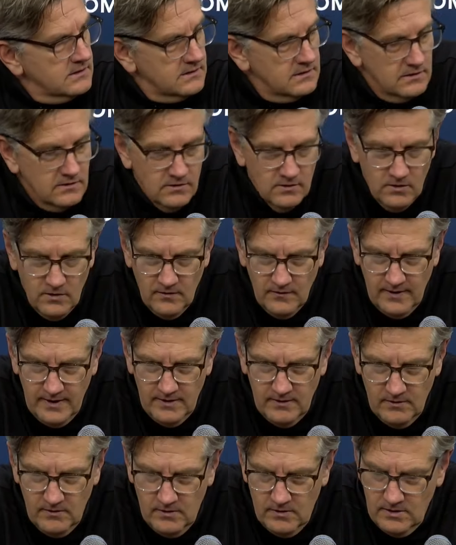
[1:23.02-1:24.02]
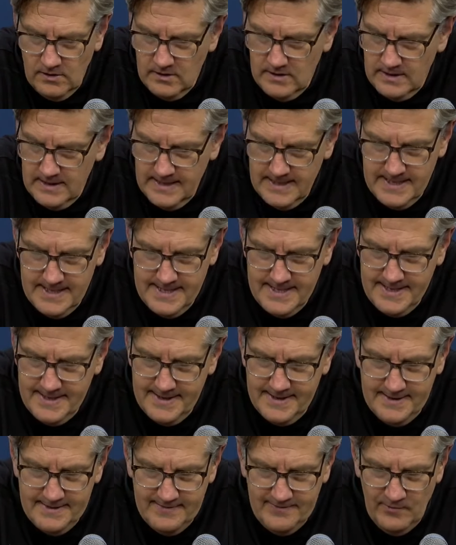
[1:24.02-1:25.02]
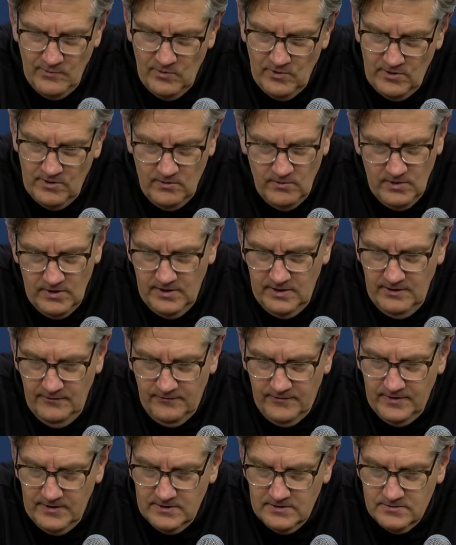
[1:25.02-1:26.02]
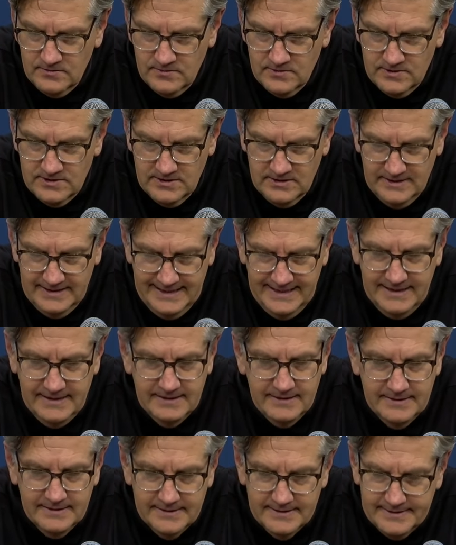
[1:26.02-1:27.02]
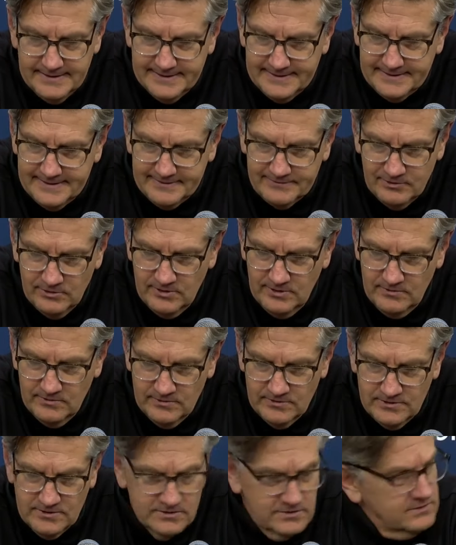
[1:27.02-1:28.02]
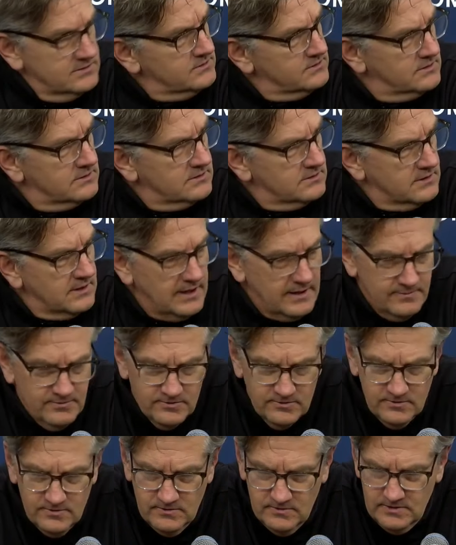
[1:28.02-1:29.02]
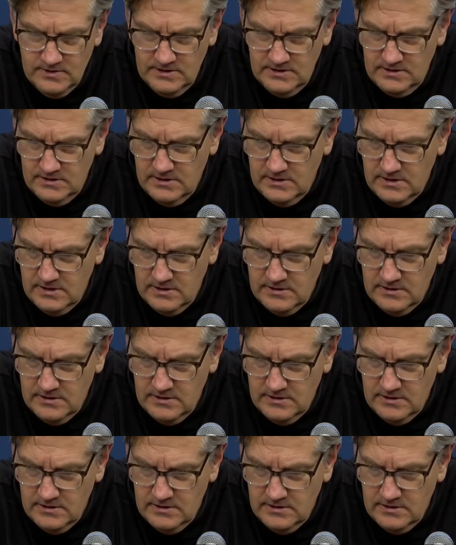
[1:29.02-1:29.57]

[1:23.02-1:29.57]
you know, all night long. The one-on-one defense was elite. Rudy was, you know, absolutely